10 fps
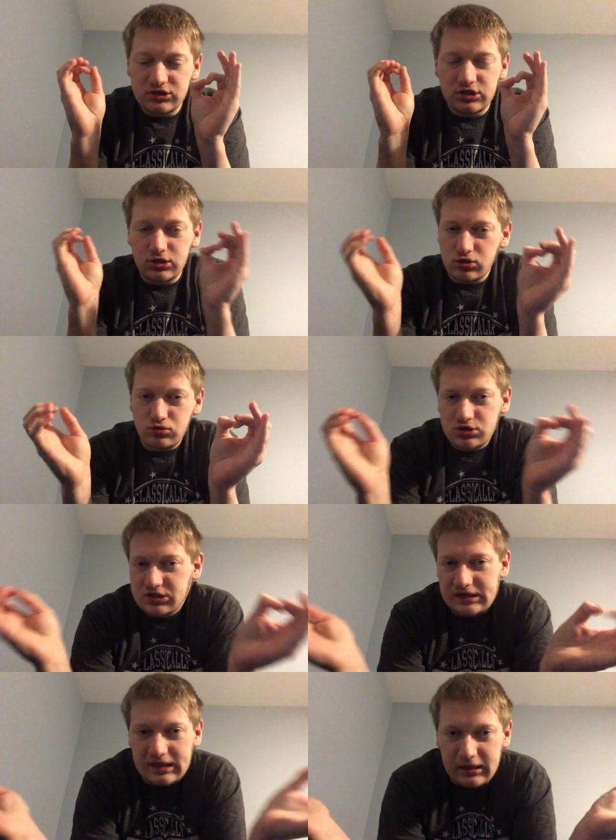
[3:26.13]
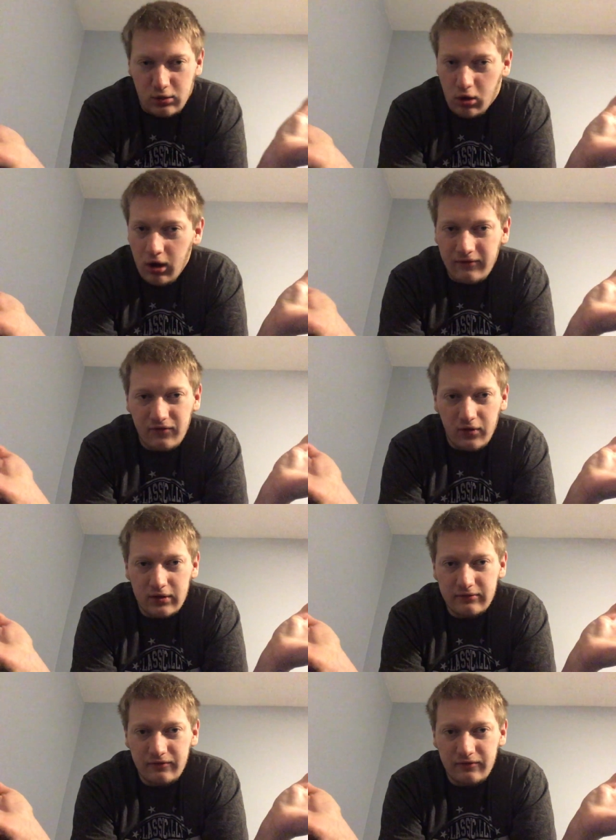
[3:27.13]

Do you just get off on